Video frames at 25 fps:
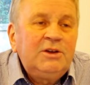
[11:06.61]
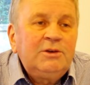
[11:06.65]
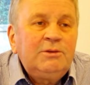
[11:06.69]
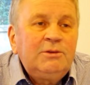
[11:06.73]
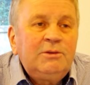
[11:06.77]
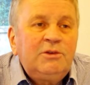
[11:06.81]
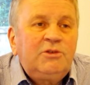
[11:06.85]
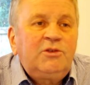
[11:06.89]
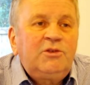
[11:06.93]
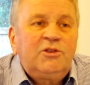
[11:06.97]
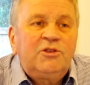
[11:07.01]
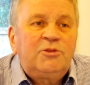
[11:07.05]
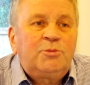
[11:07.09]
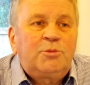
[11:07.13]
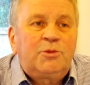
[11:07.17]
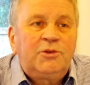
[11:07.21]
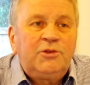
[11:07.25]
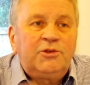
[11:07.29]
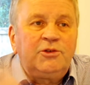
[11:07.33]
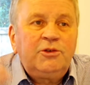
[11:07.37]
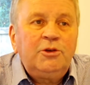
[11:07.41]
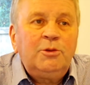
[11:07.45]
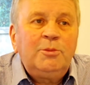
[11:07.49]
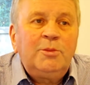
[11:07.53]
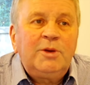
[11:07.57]
which was
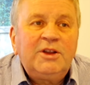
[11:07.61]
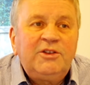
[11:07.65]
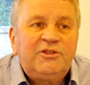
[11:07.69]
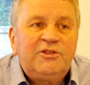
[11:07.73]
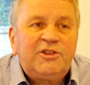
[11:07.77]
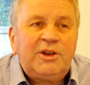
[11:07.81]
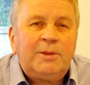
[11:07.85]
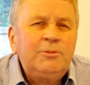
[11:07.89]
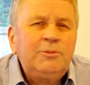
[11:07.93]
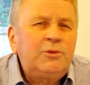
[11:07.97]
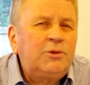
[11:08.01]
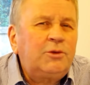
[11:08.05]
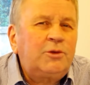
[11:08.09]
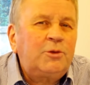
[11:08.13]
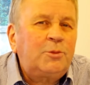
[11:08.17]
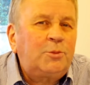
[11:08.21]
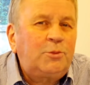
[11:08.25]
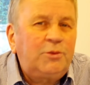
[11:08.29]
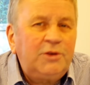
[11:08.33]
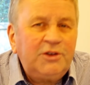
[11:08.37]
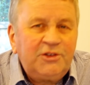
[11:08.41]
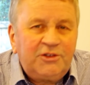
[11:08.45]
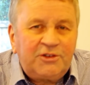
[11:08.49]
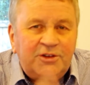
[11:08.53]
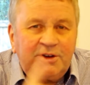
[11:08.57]
presumably some sort of
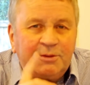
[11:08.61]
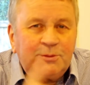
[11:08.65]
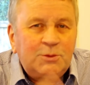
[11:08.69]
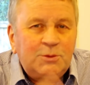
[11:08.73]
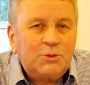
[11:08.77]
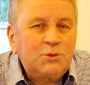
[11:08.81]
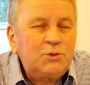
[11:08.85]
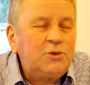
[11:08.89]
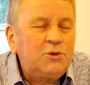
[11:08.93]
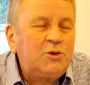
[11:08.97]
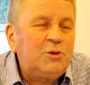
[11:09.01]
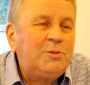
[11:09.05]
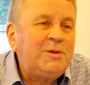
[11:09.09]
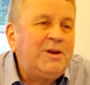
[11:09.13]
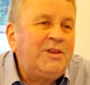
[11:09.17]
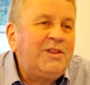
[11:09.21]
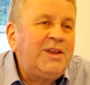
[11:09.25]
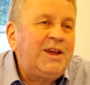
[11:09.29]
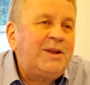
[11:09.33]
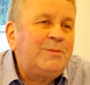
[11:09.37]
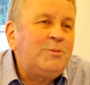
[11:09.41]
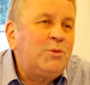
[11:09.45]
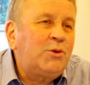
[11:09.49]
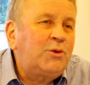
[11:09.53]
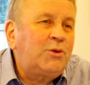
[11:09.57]
prison, and we'll talk about
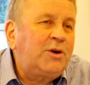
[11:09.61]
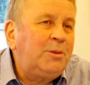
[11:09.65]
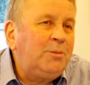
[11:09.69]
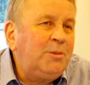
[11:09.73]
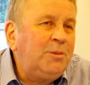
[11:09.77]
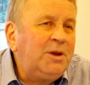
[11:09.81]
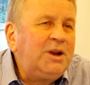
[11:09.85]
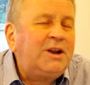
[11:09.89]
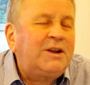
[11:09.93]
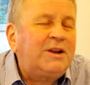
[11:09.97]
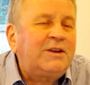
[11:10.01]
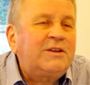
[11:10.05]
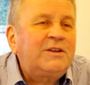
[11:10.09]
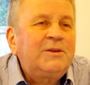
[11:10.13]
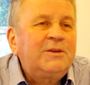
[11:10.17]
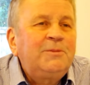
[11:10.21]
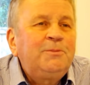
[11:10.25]
that more in a minute.